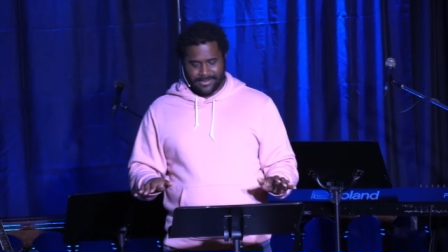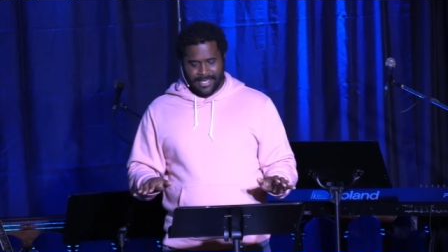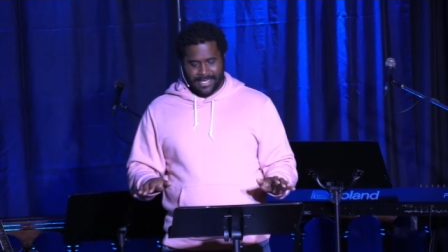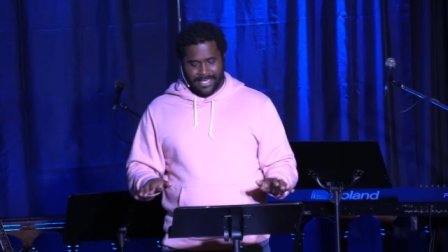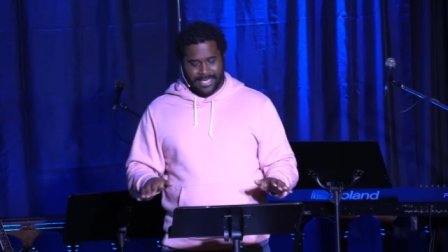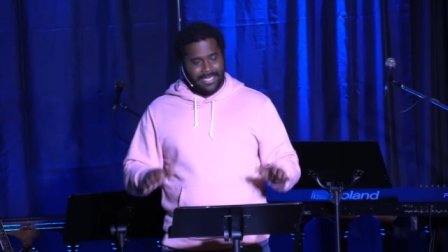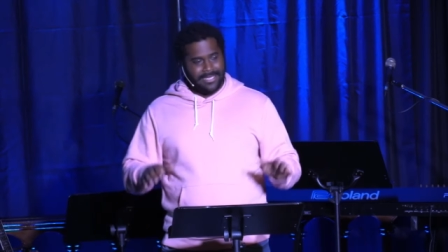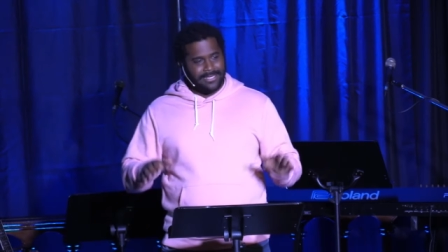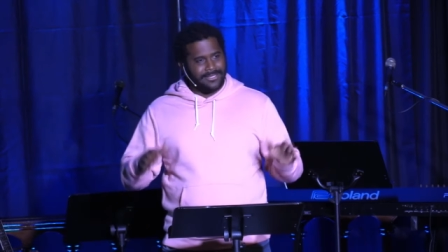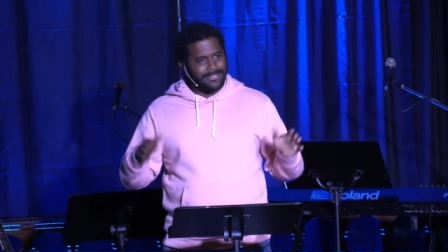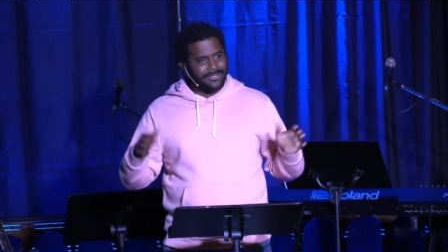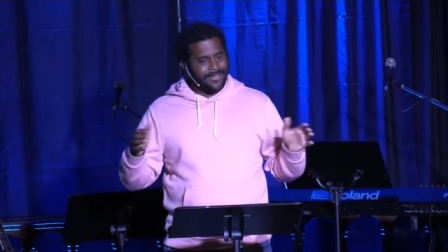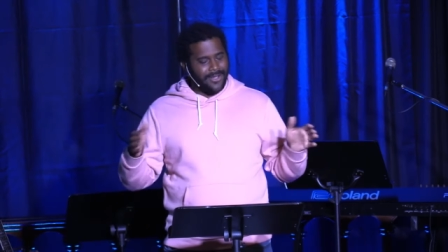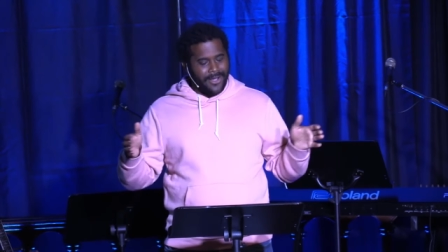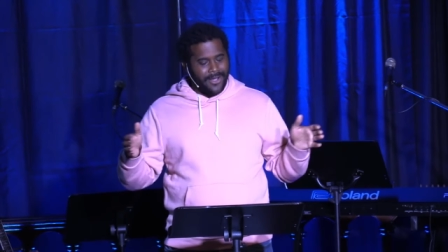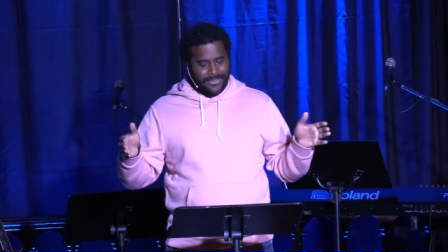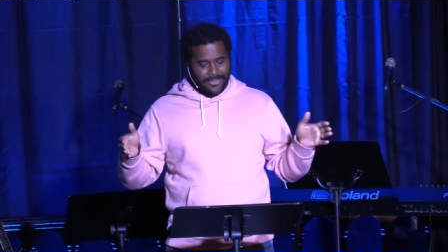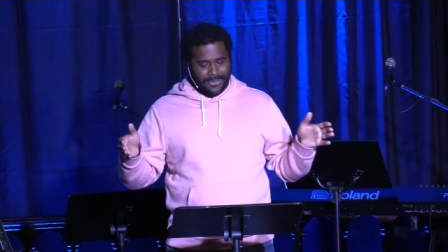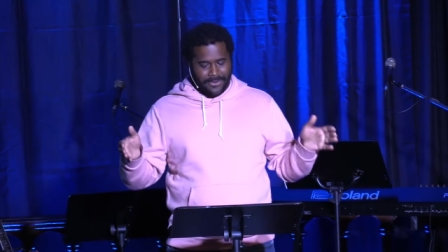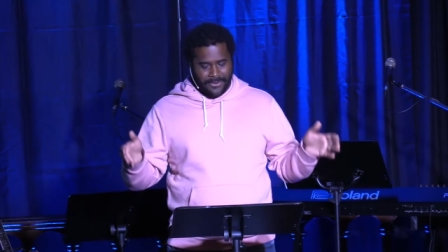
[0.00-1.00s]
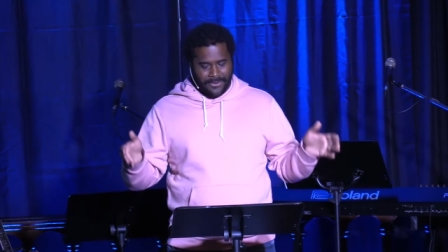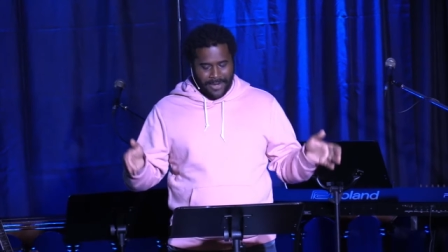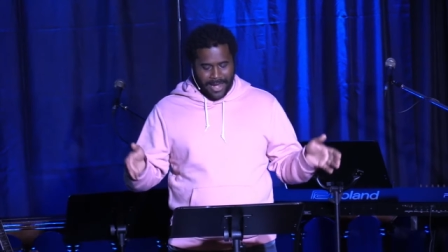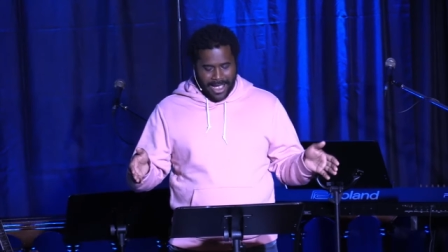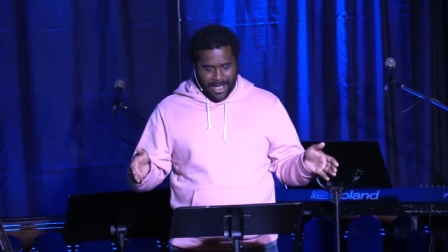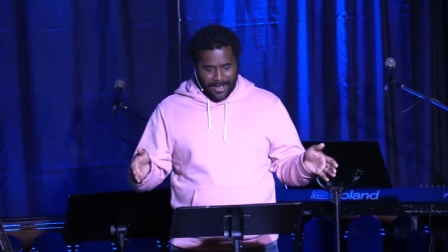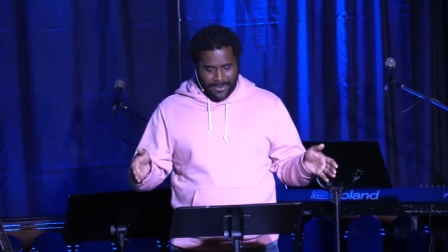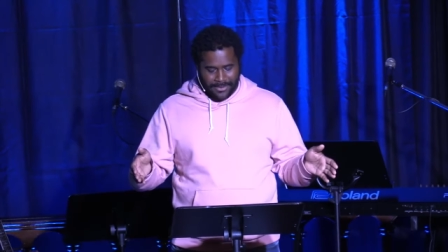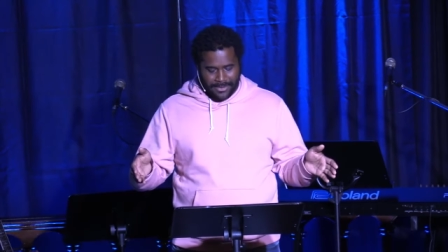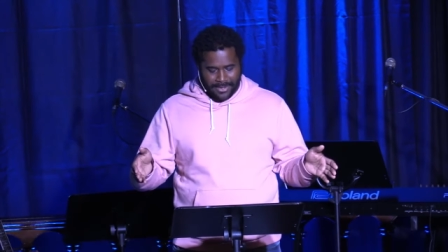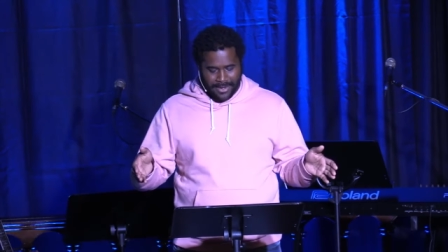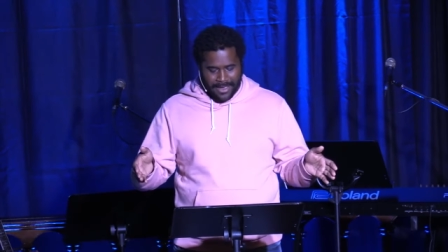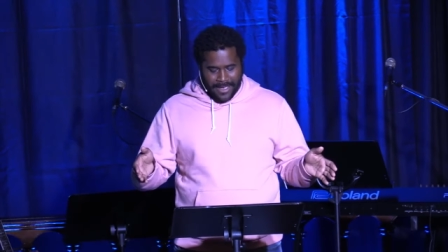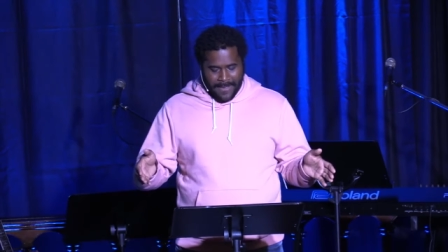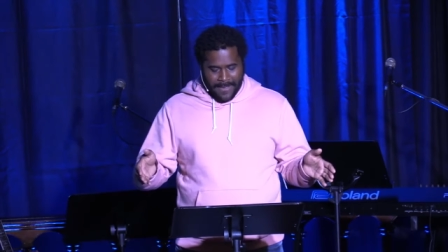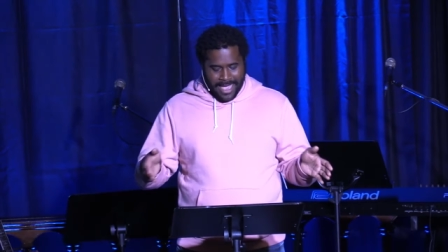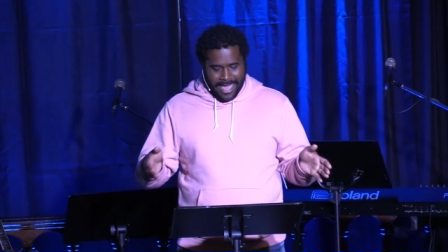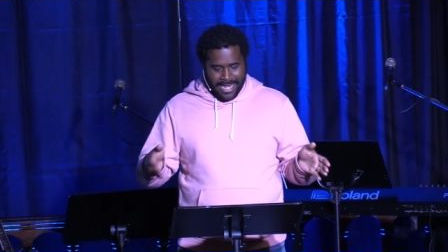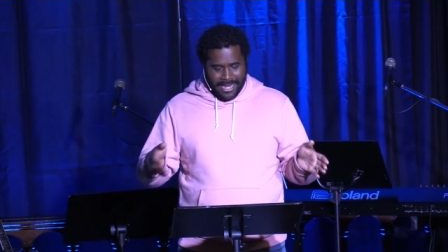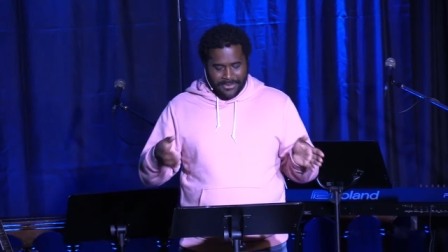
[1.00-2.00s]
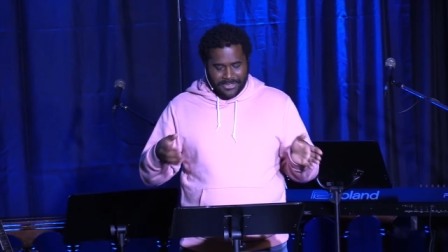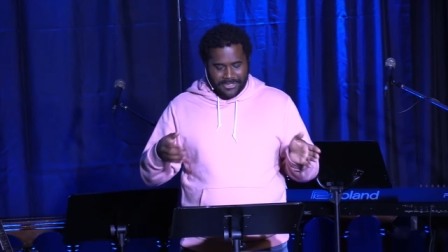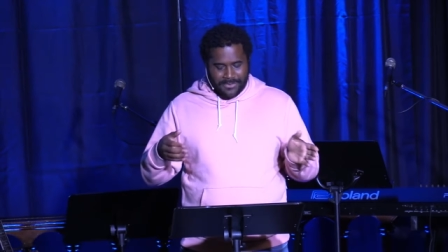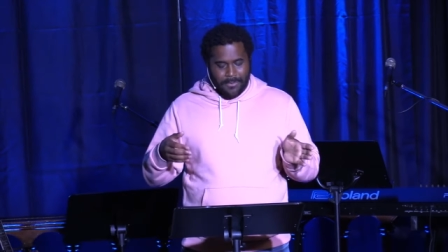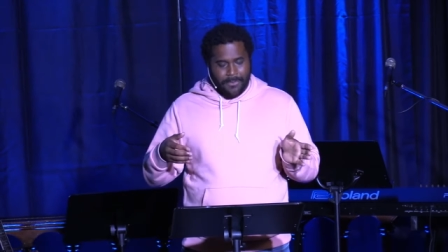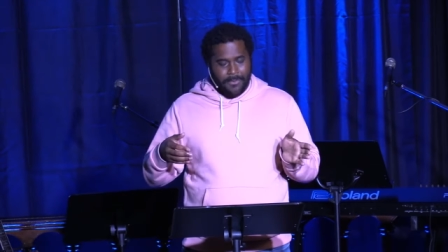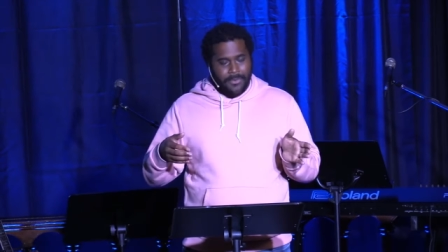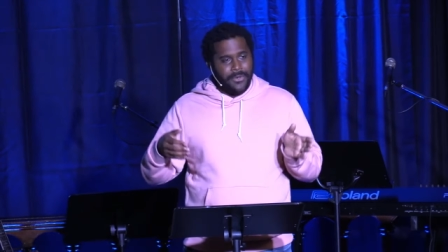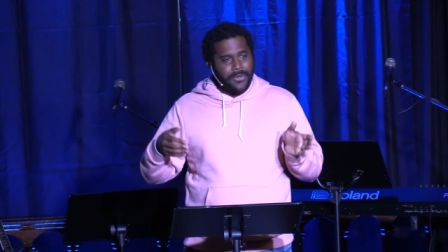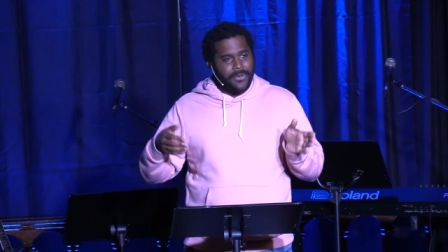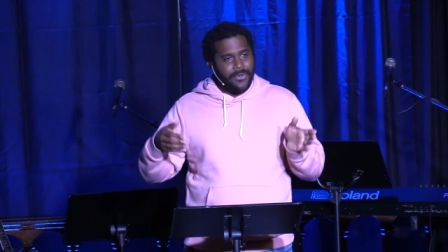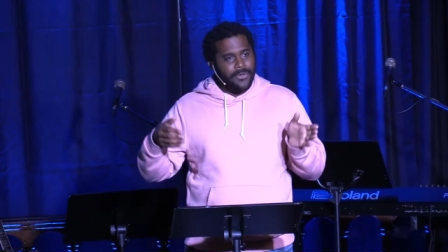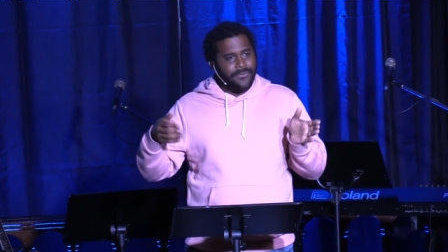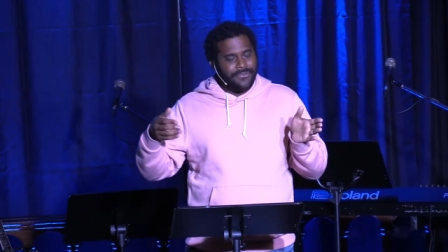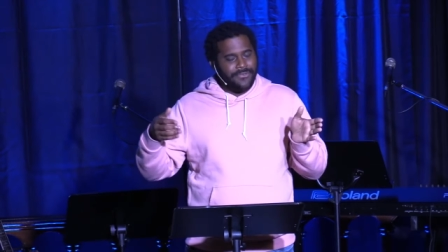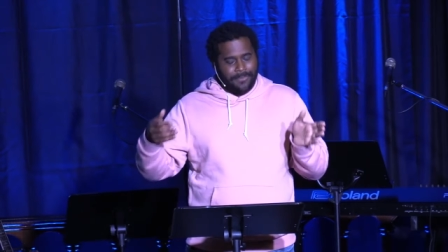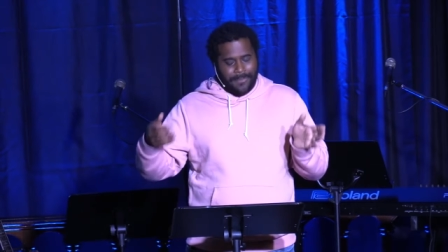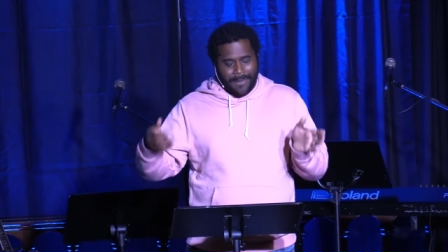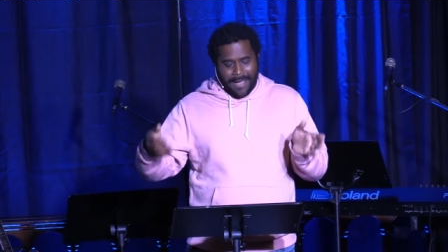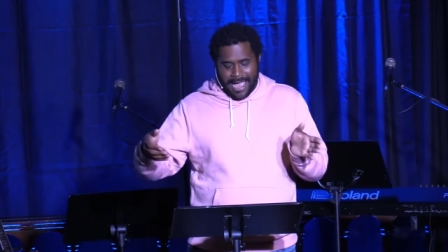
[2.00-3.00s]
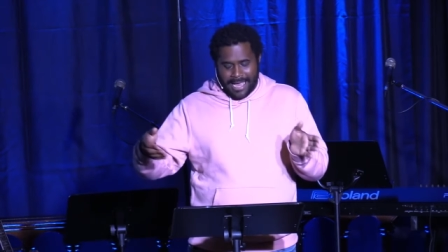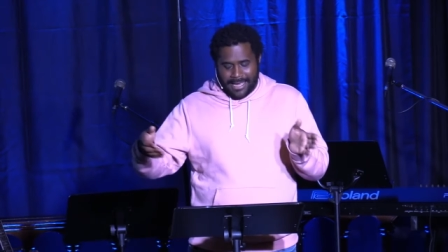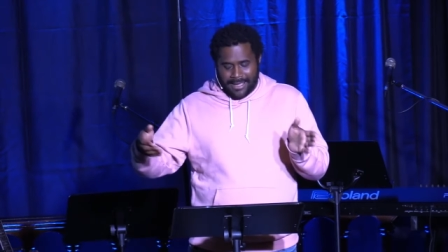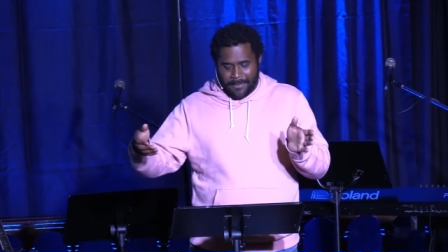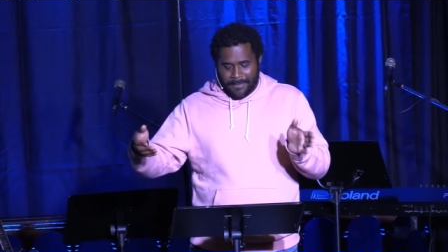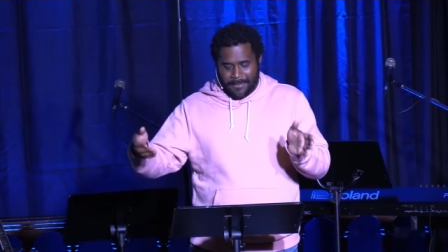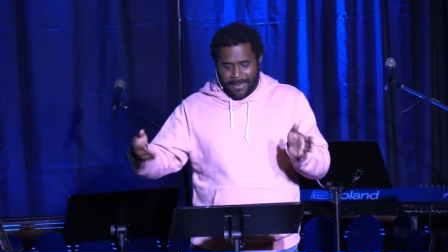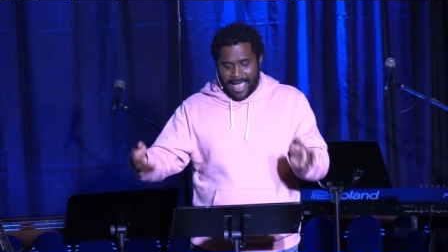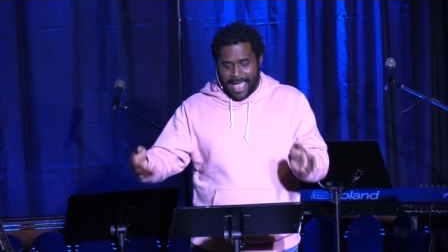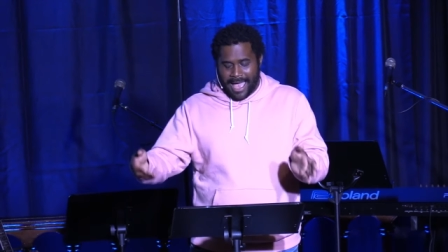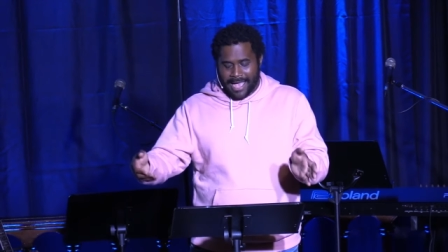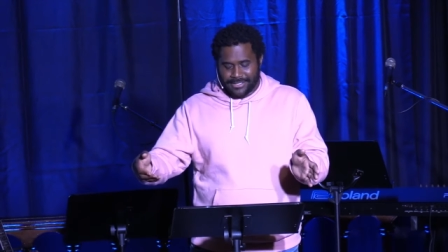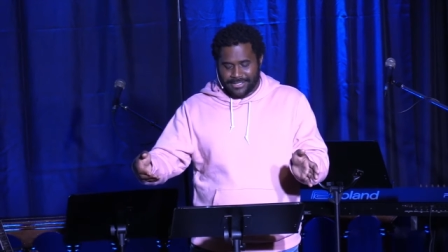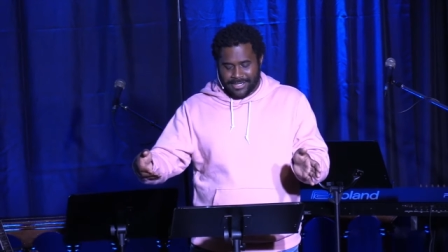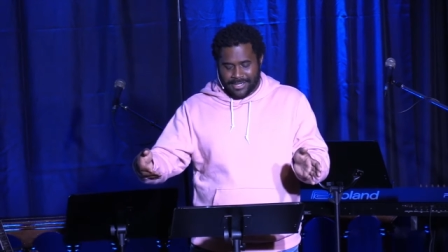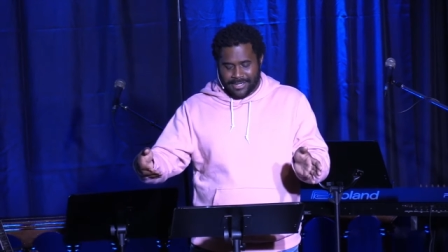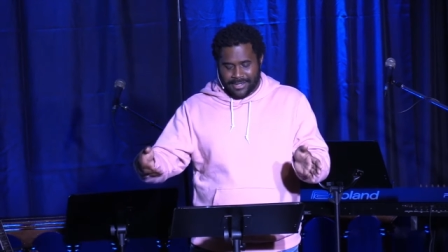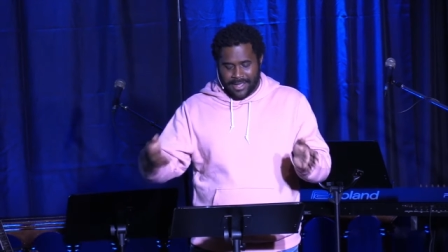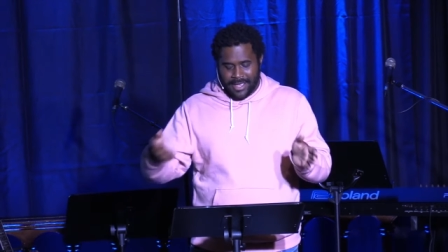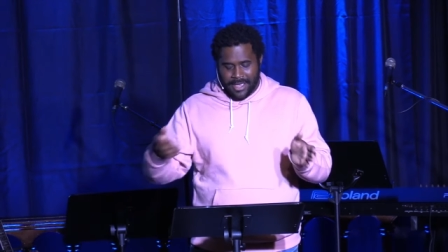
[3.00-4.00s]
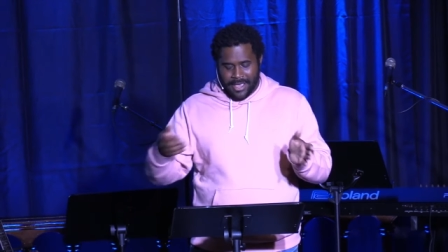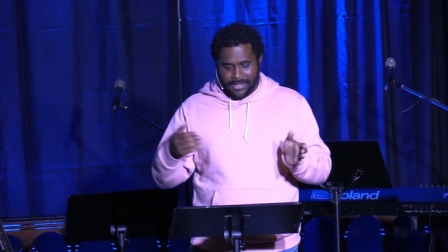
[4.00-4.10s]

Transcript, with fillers: He saw the crowd and he was moved by compassion